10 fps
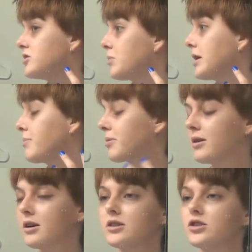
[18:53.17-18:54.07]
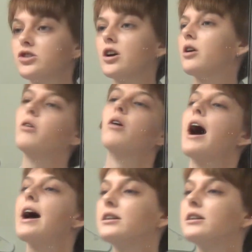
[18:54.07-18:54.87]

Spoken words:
sweep. So I